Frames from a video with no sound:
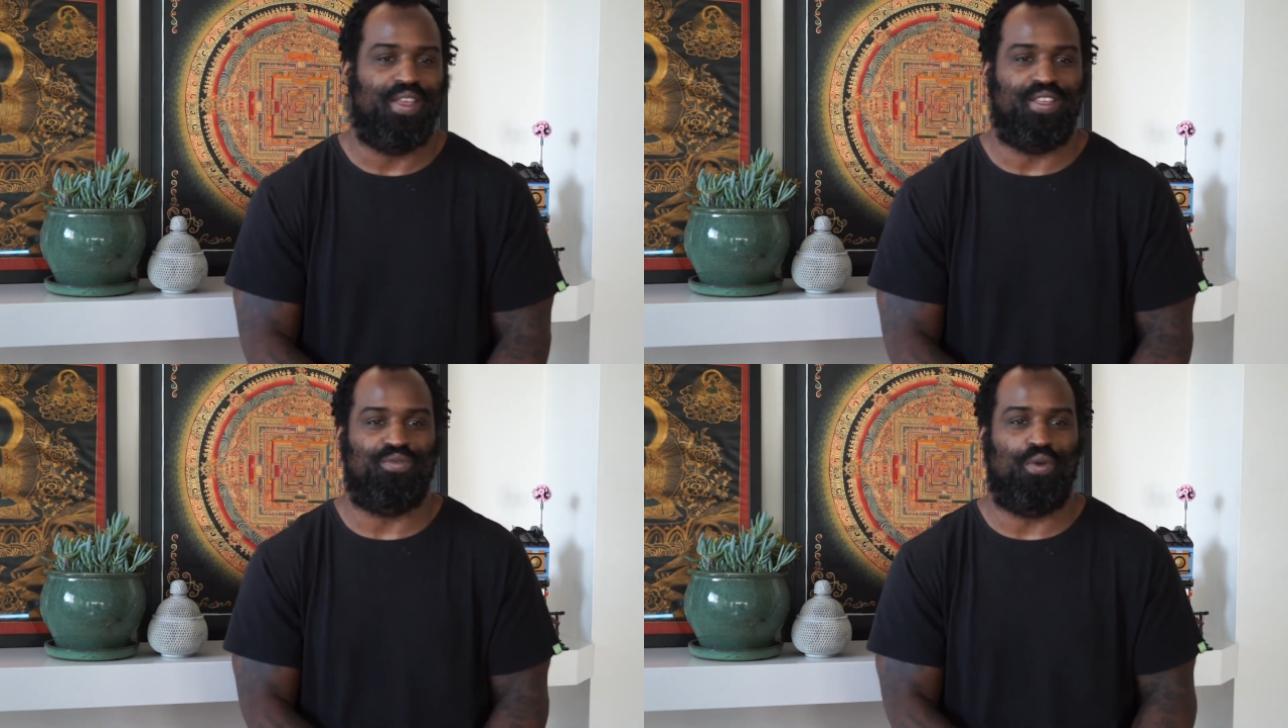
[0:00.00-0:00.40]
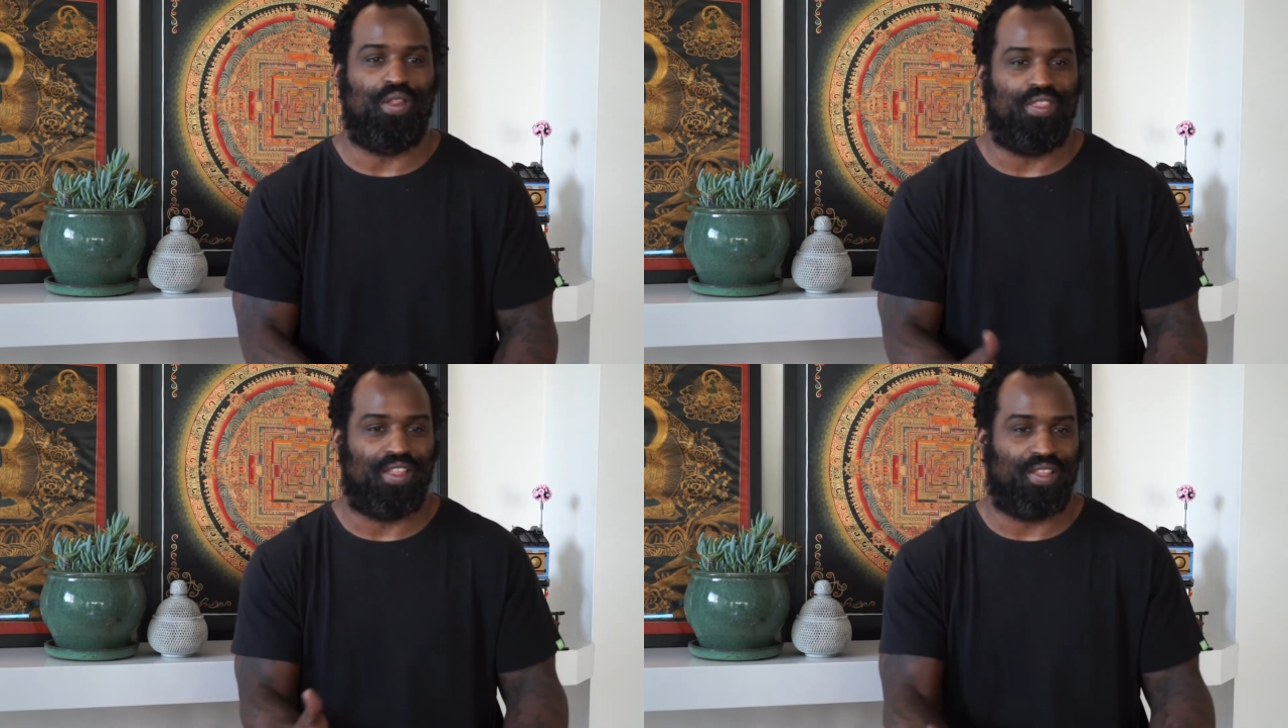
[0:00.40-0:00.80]
is
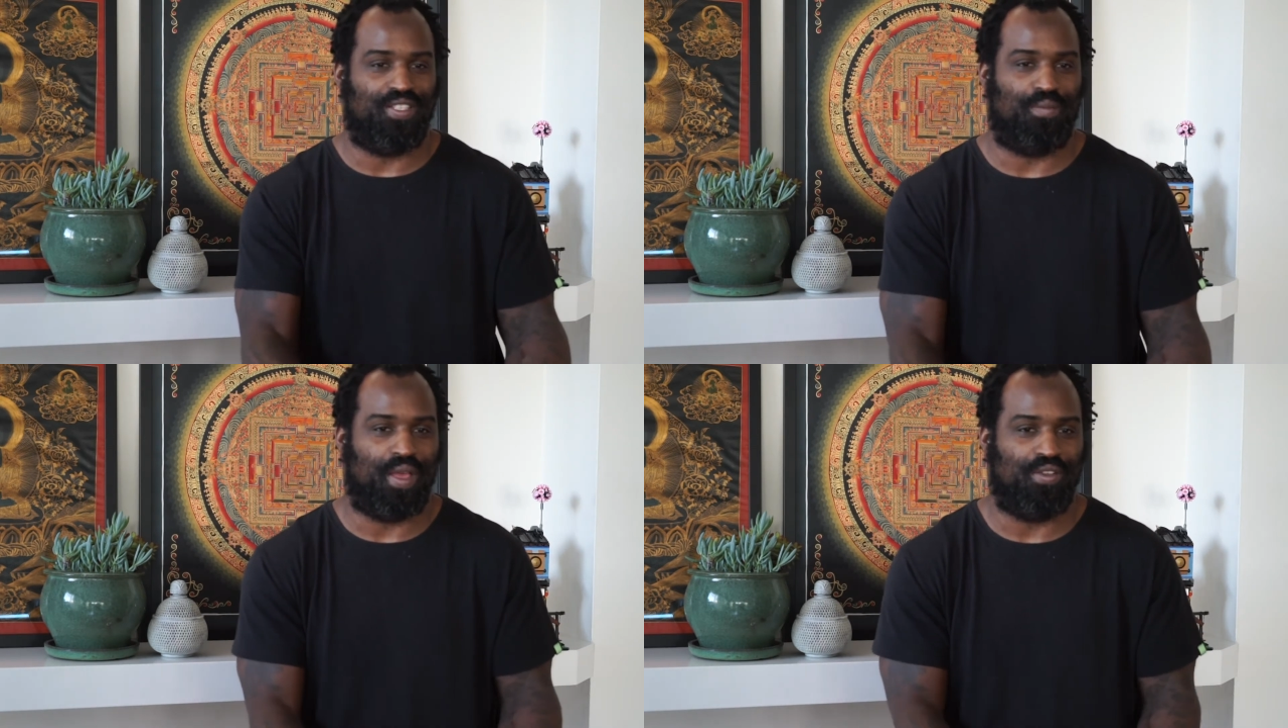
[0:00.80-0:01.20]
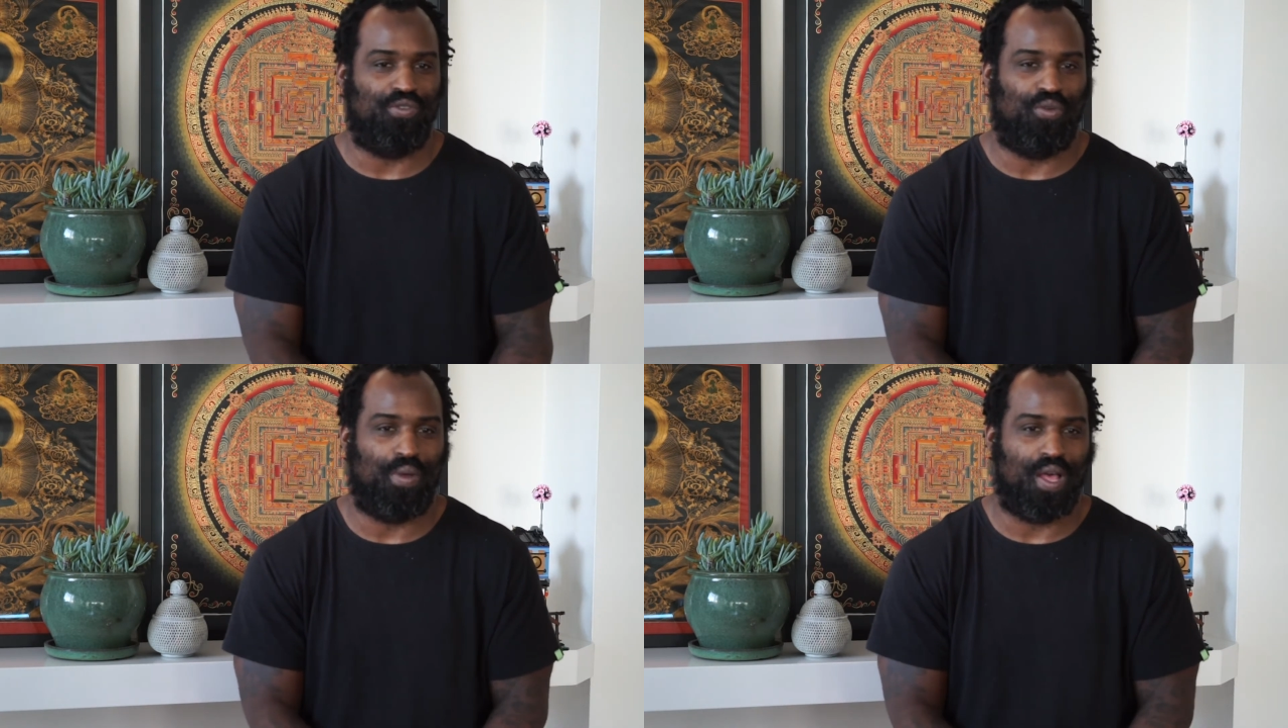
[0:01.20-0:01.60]
one thing that's in my
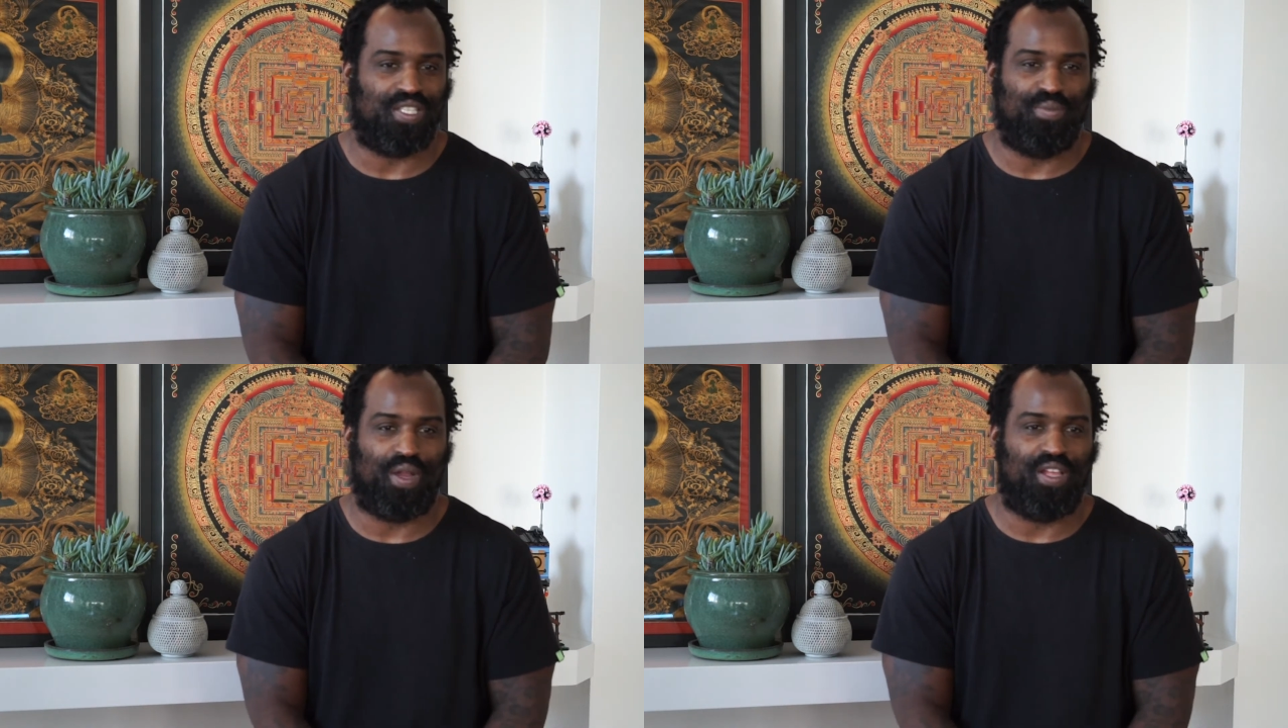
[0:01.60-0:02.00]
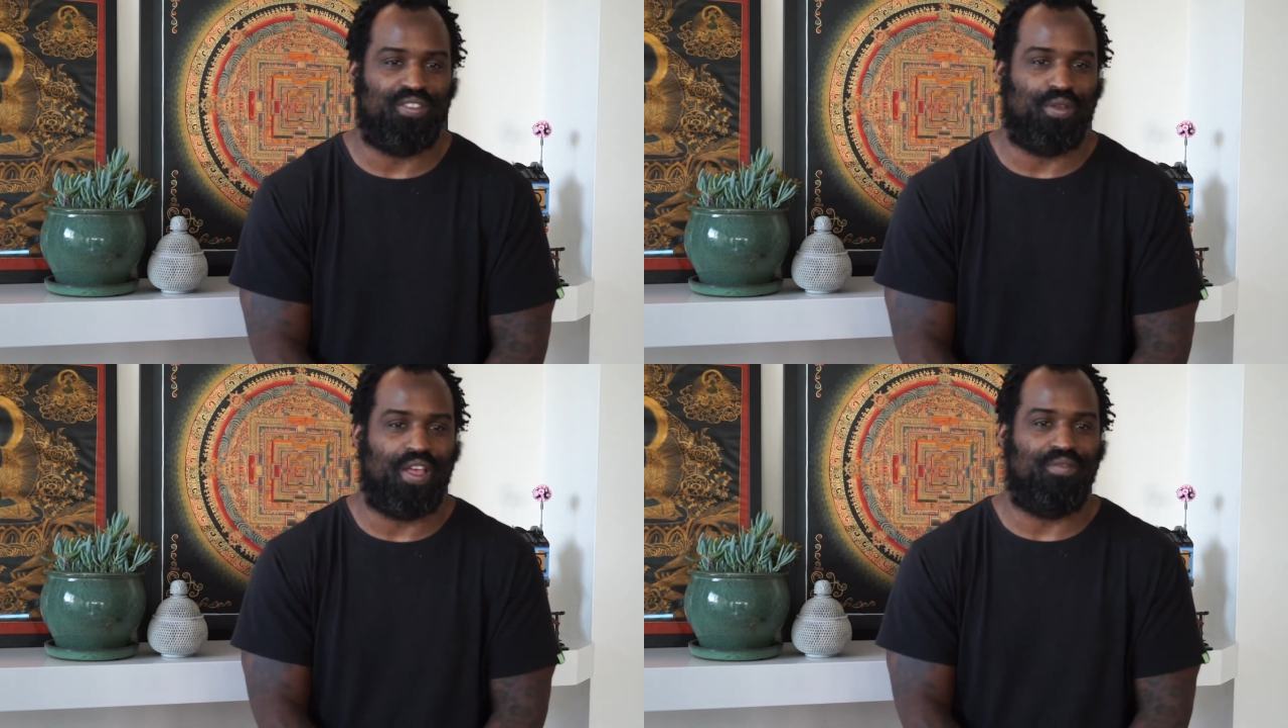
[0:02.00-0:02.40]
toolbox, but I
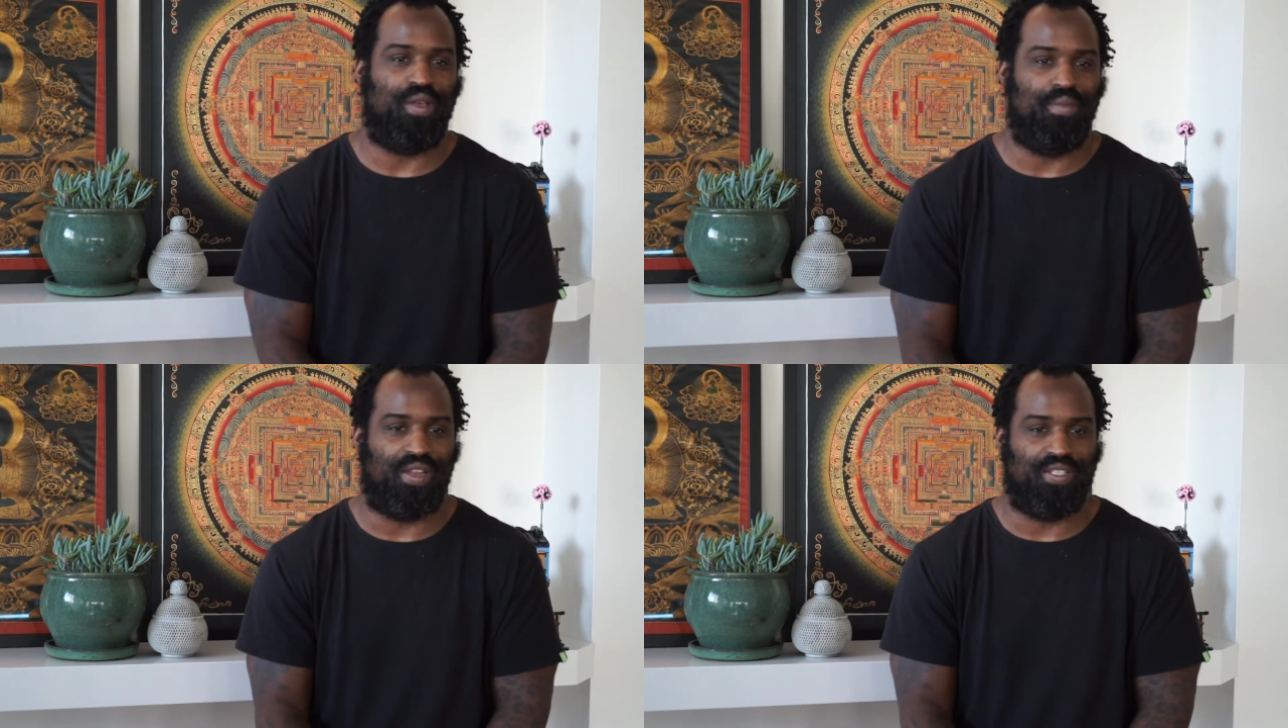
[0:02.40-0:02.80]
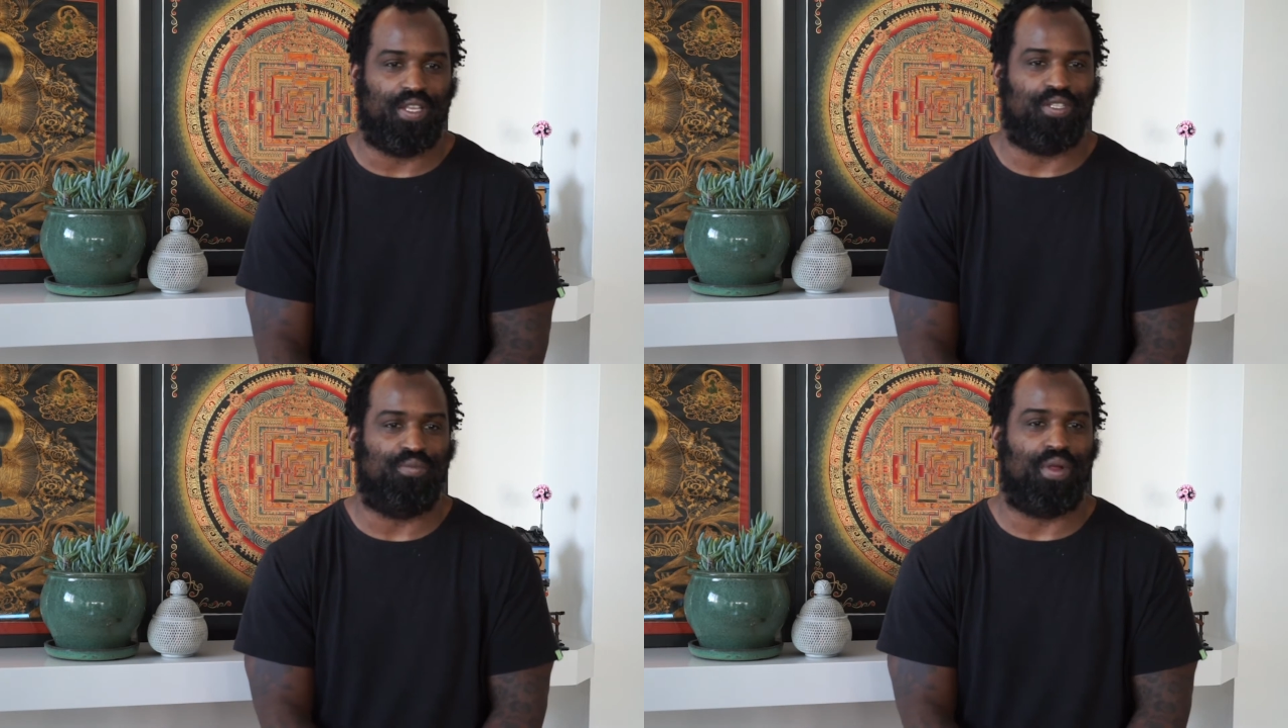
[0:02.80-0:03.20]
also have my
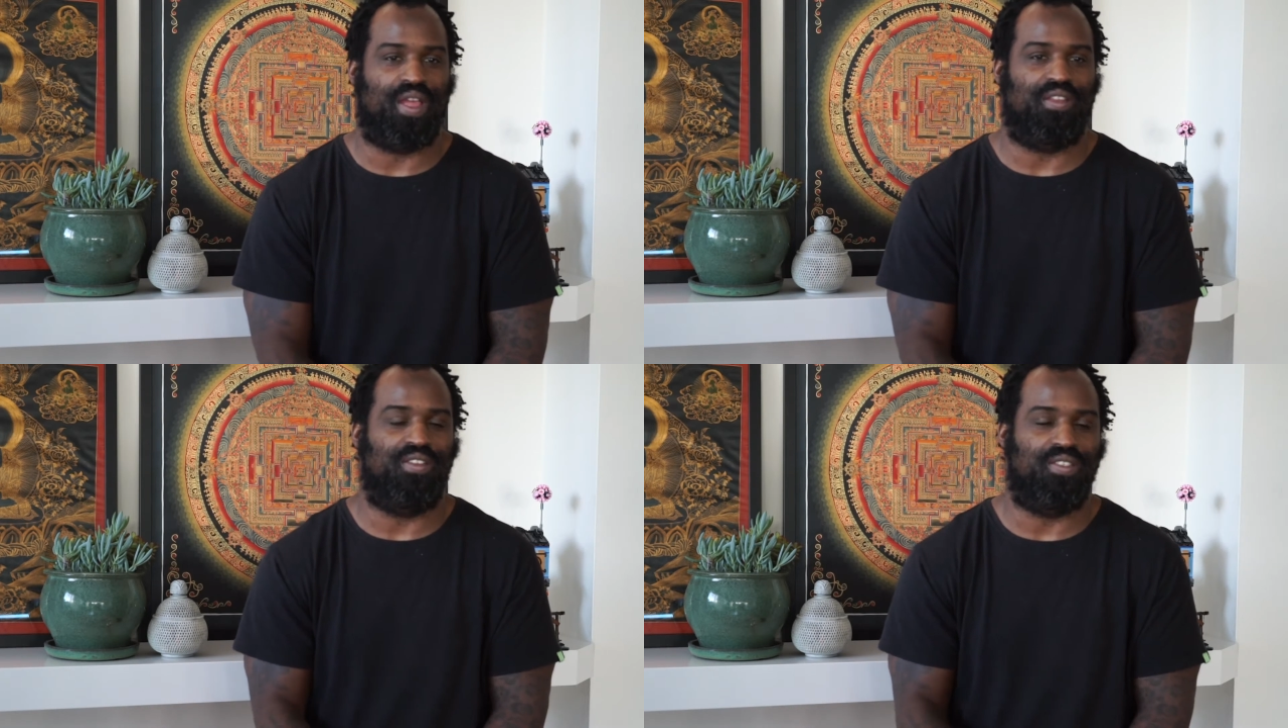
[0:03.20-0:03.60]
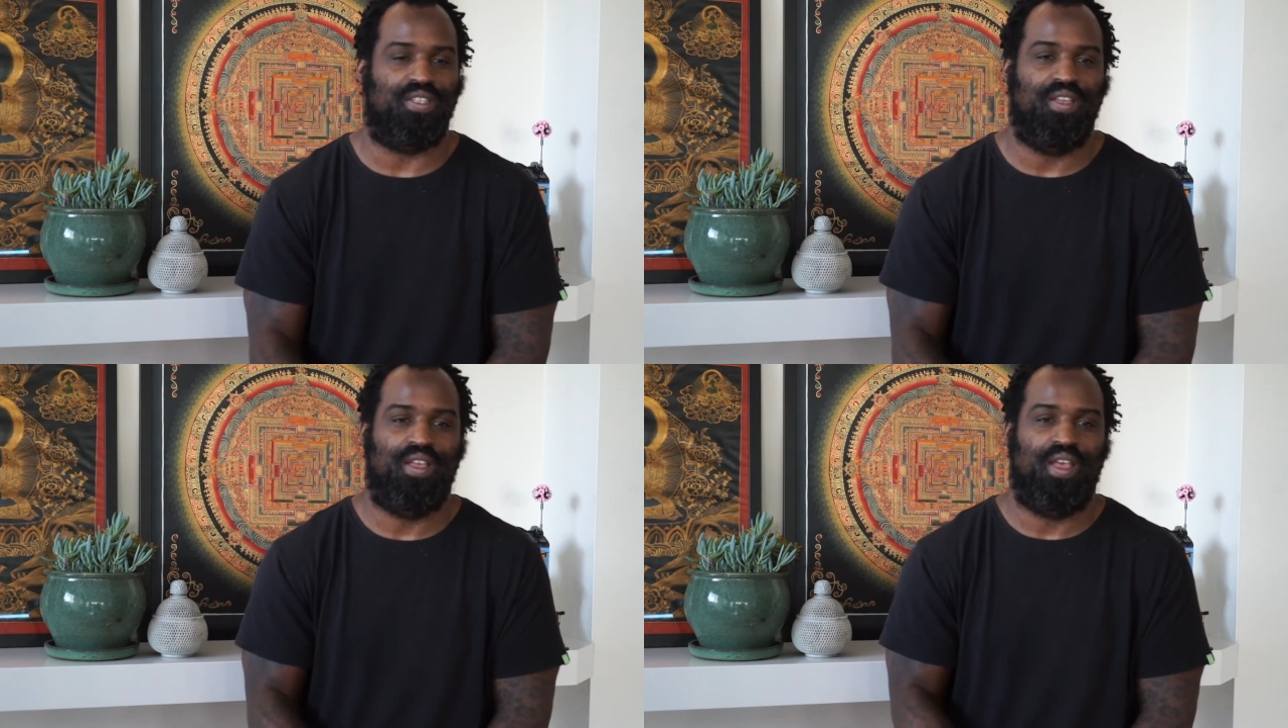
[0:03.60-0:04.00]
meditation practice,